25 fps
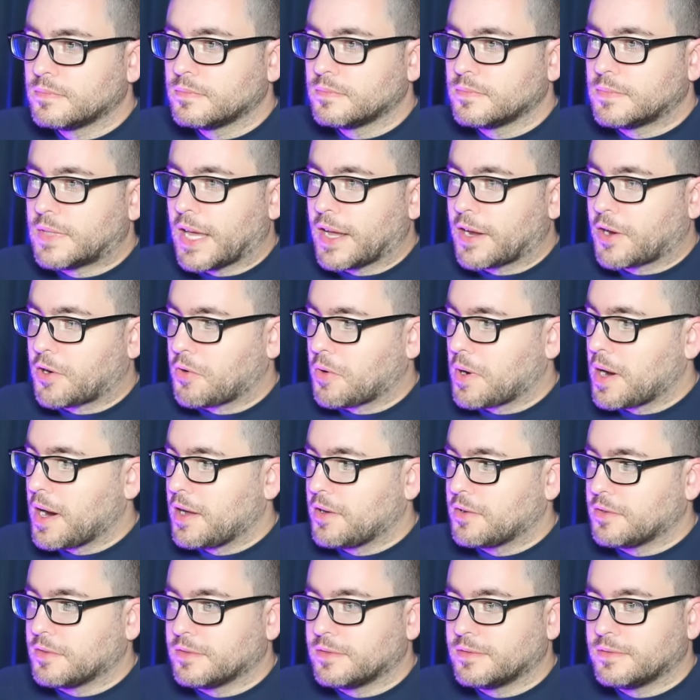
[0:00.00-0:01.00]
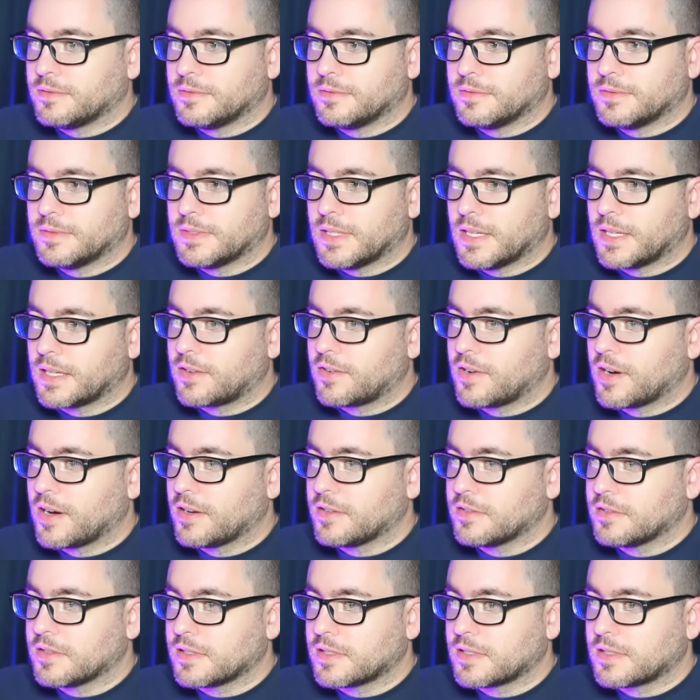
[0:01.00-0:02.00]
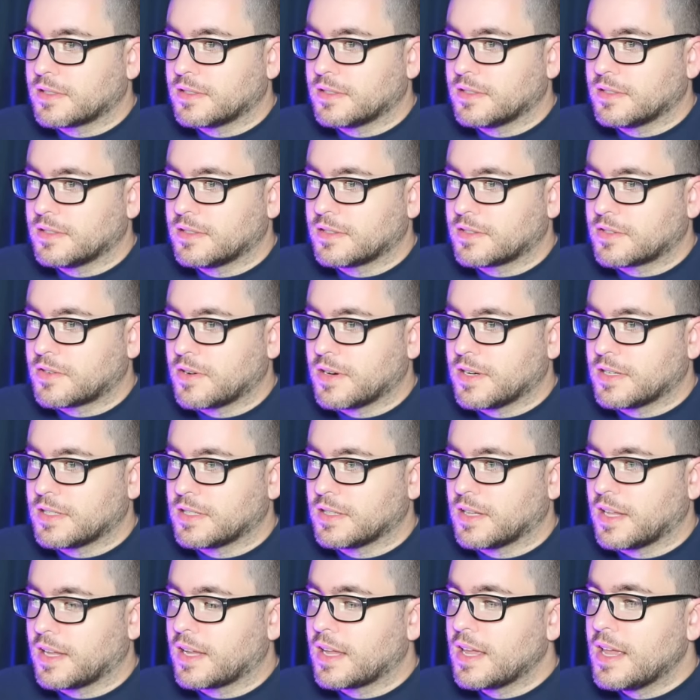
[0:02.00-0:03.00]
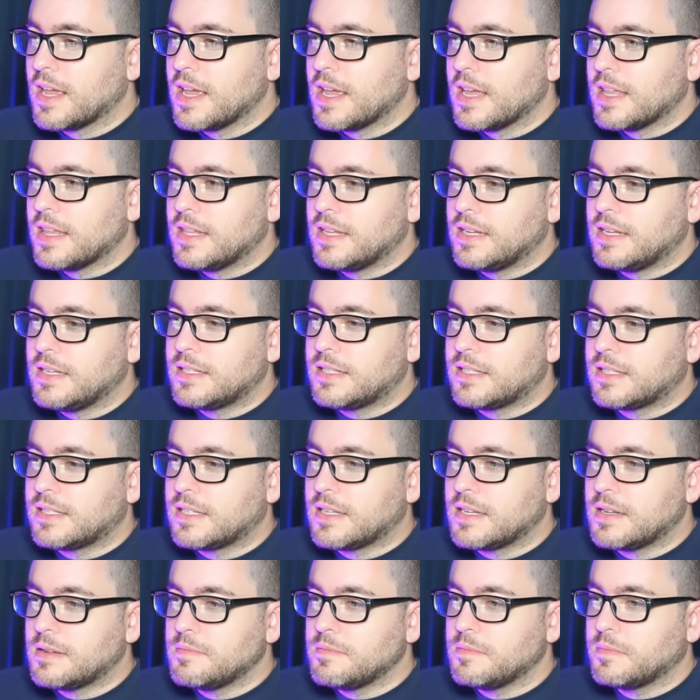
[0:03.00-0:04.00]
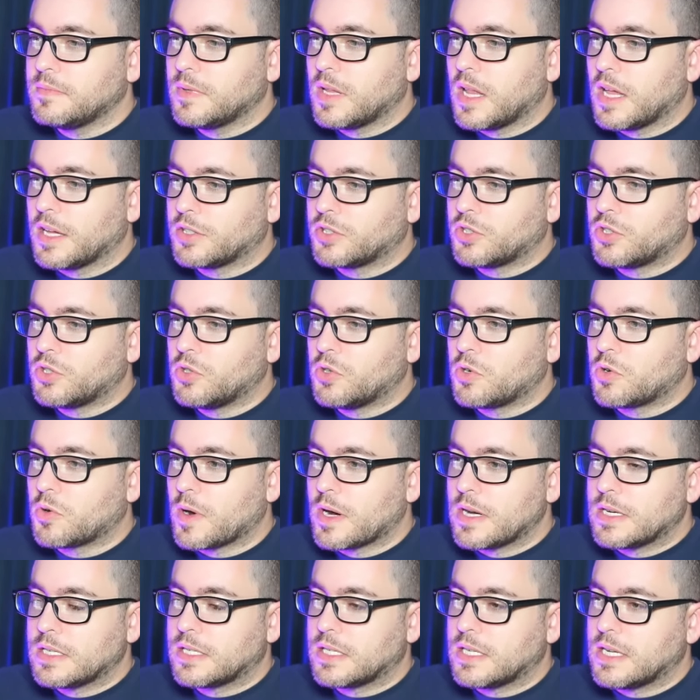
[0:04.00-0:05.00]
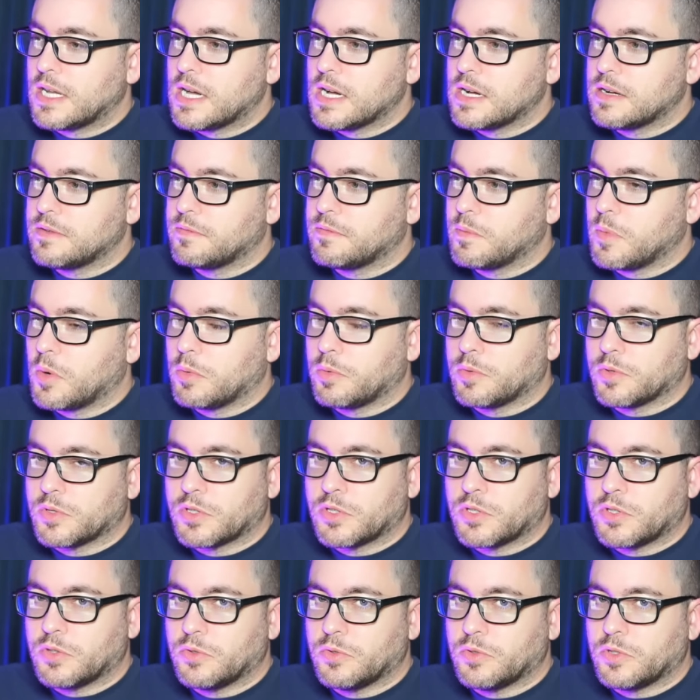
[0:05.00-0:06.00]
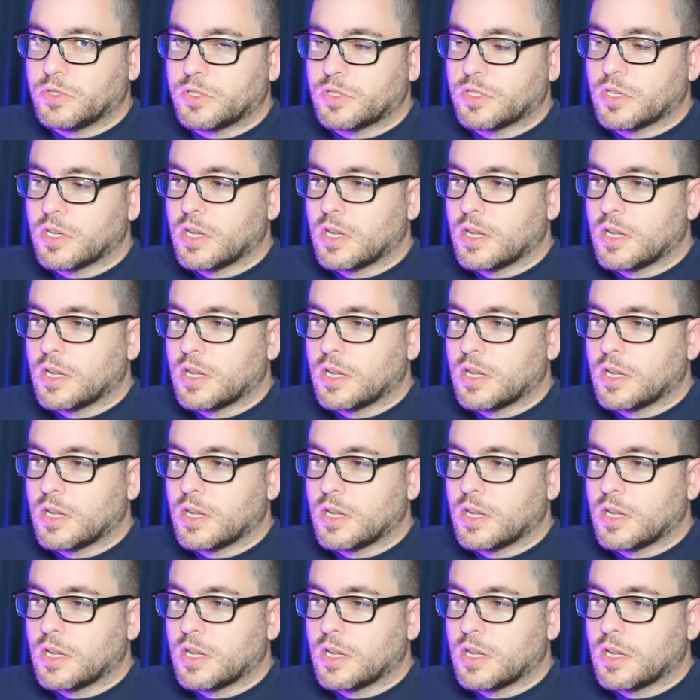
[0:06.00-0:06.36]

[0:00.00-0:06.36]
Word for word: That crown. That crown is is crazy. Like these seem like too crazy of mobile suits,